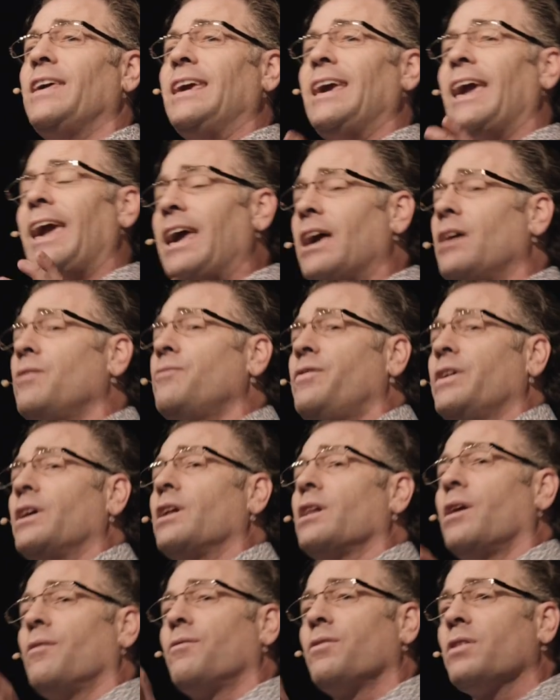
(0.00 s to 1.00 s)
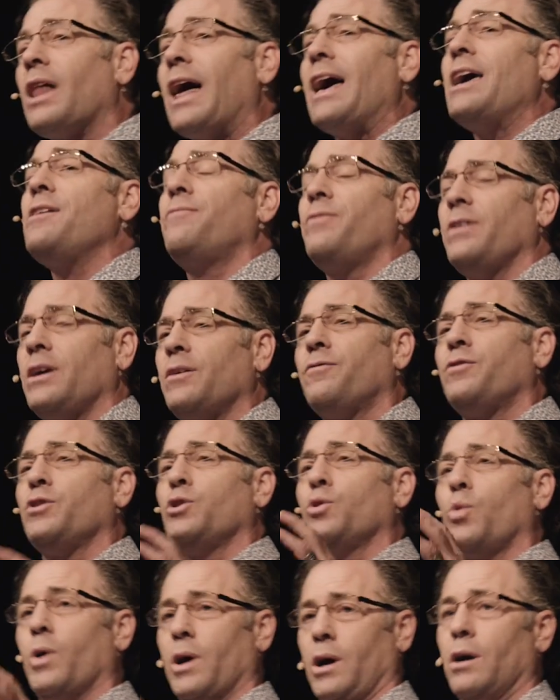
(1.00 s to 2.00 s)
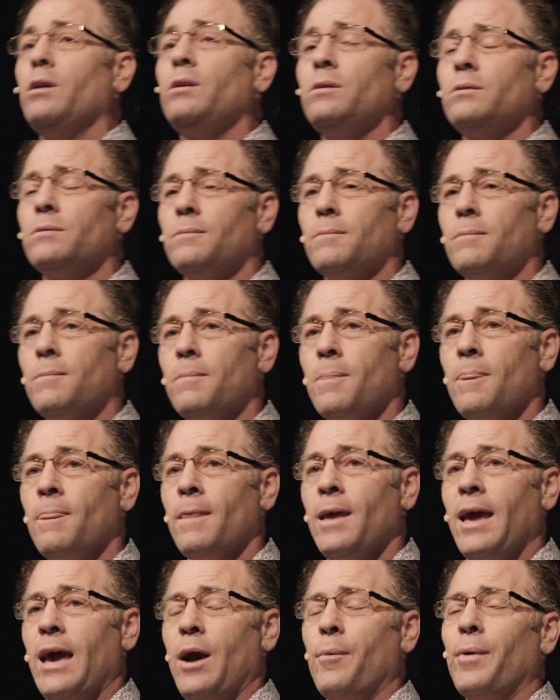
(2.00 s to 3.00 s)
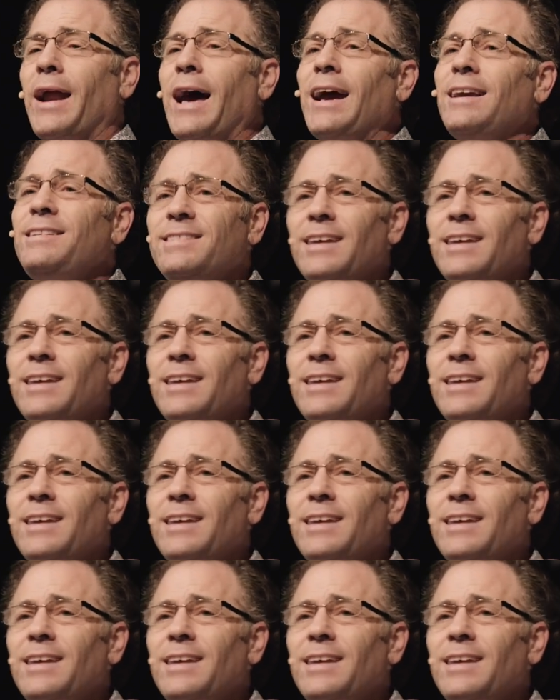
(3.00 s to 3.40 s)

the anvil of life, if you will. And when I